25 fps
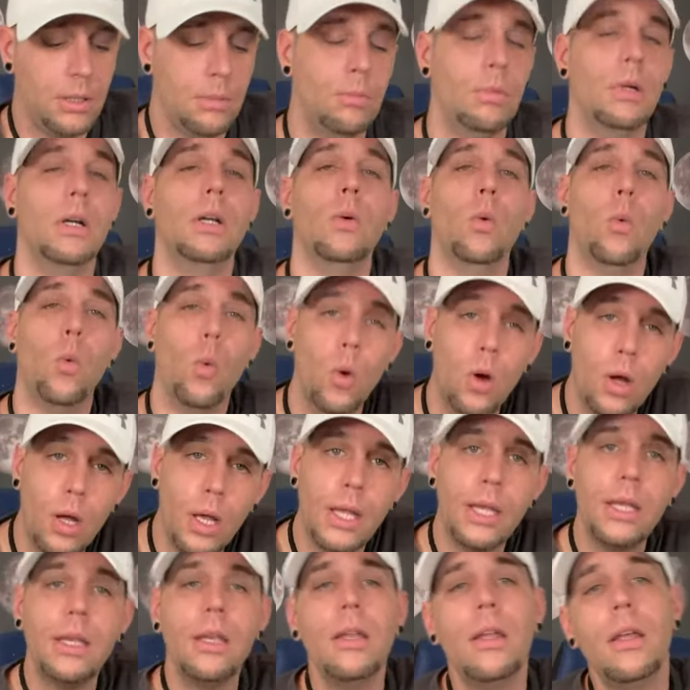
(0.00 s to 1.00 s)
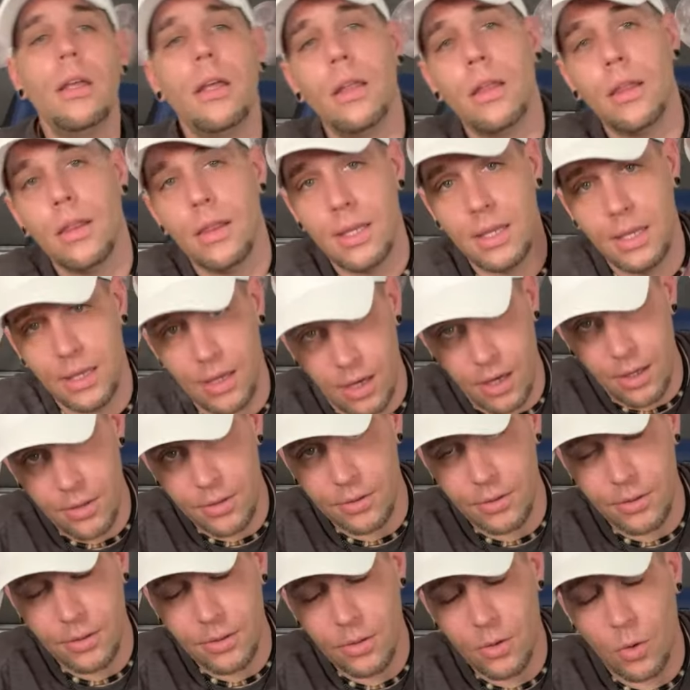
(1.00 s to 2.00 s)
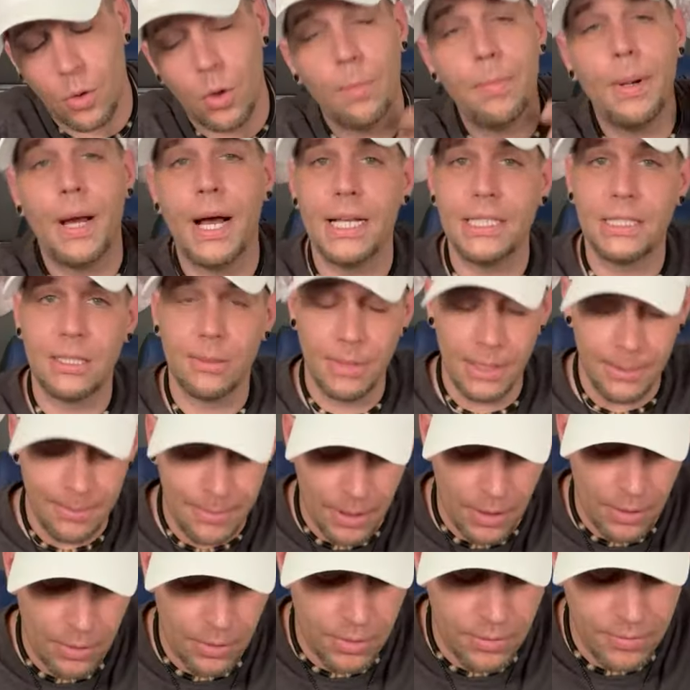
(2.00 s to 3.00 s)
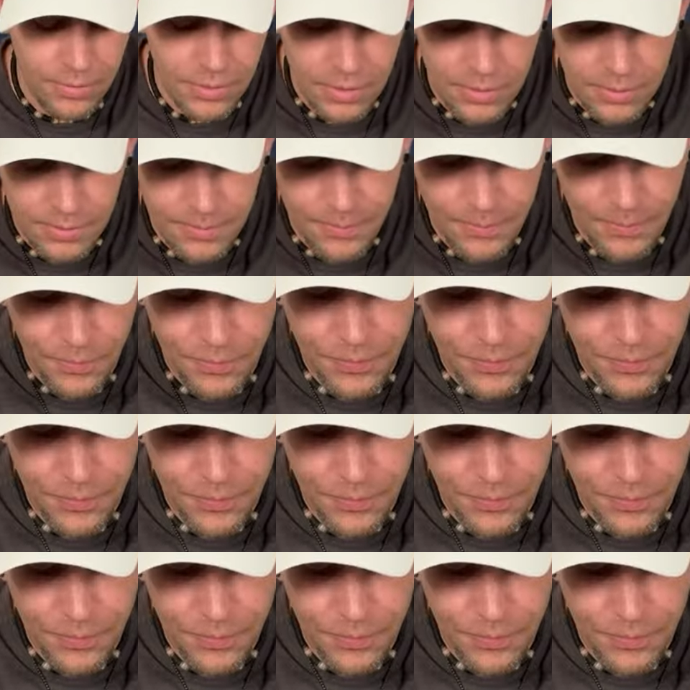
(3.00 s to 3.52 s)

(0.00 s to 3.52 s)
But one, the other, or possibly both of you,